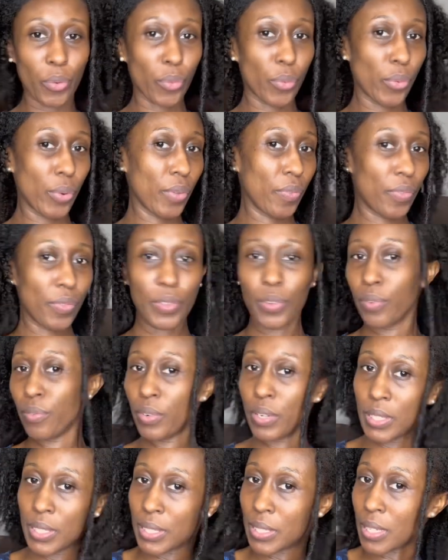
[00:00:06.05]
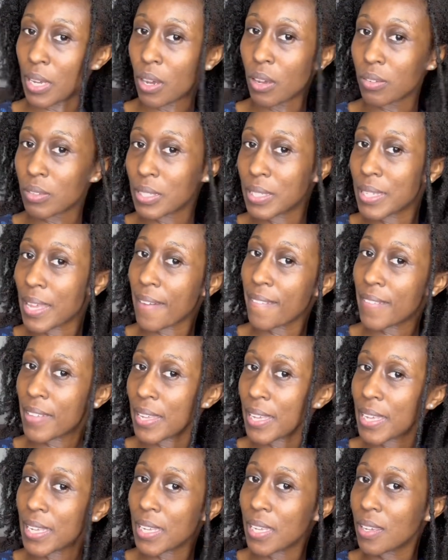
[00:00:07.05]
with the results of
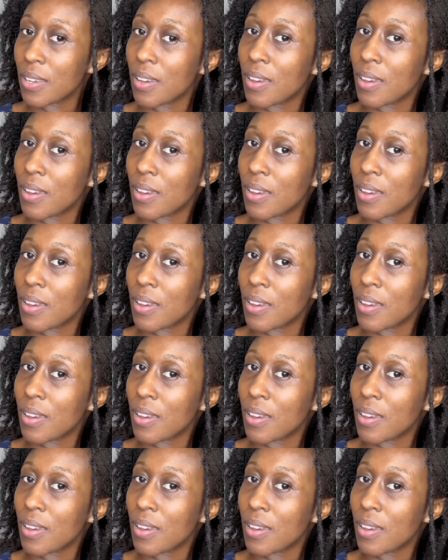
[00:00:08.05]
it.